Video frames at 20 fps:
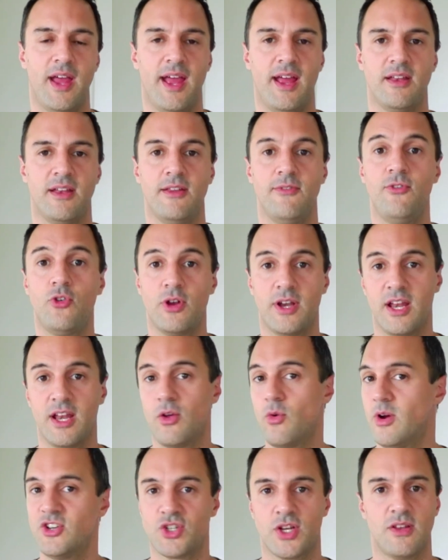And if you've got any
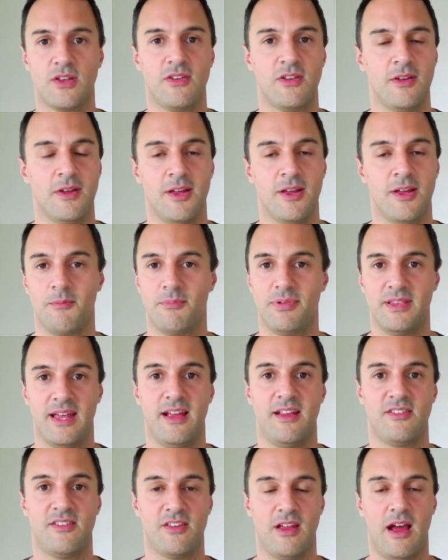questions,
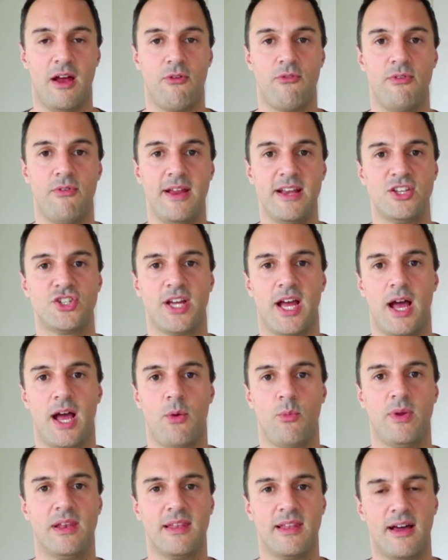please reach
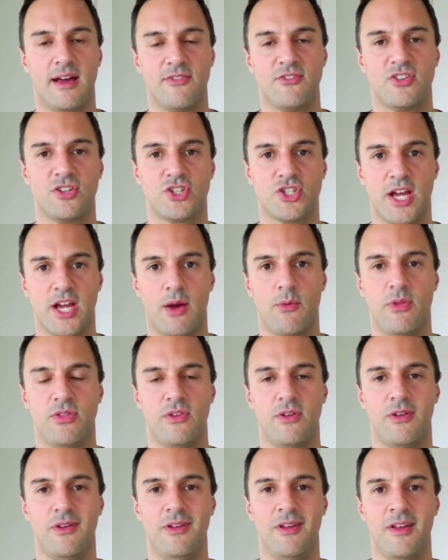out. We'd love to chat
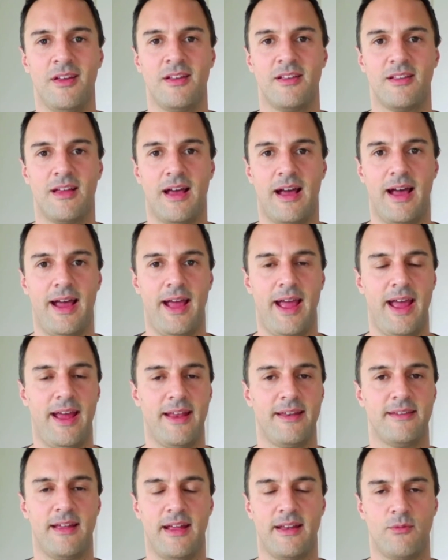with you.
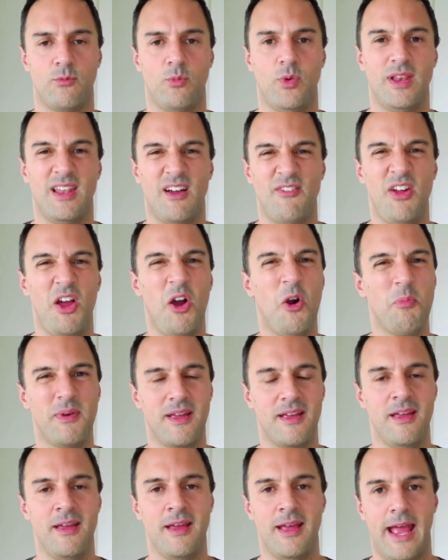And we love
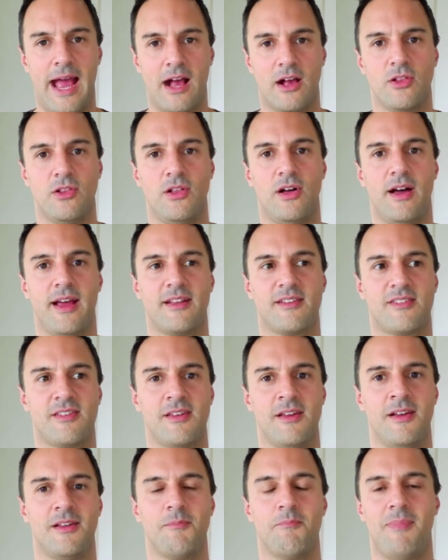helping our
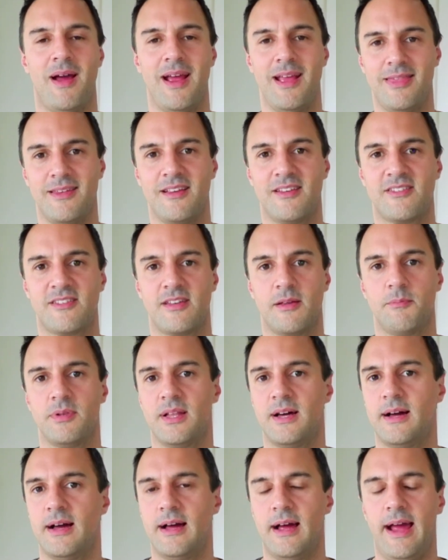clients make things
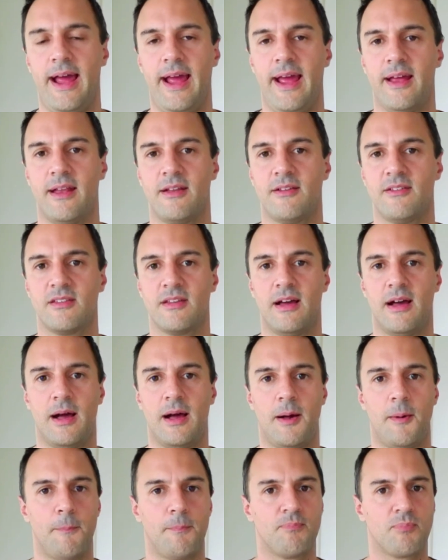simpler
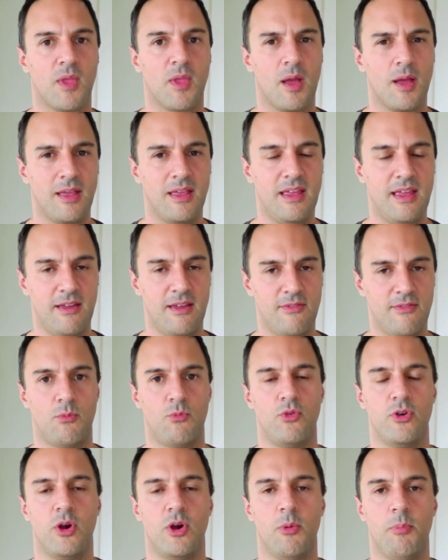and give
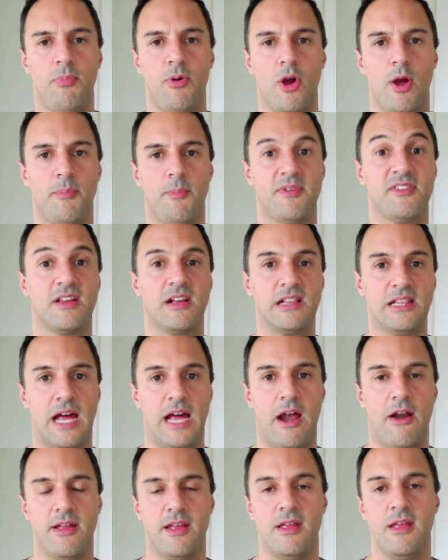them real purpose and
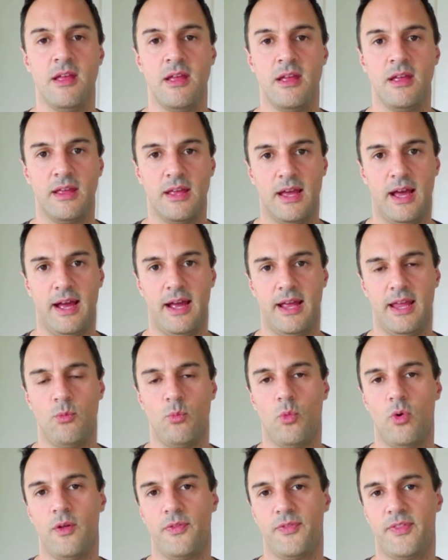clarity
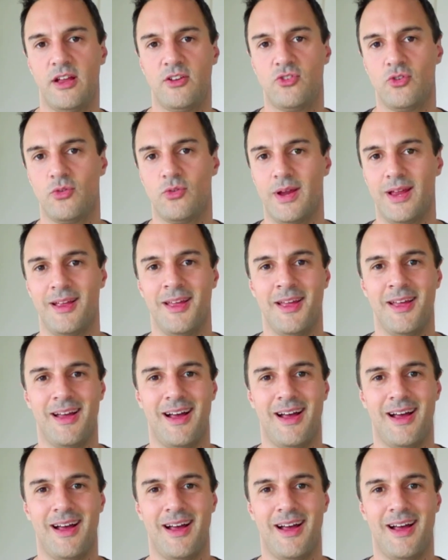in what they're doing.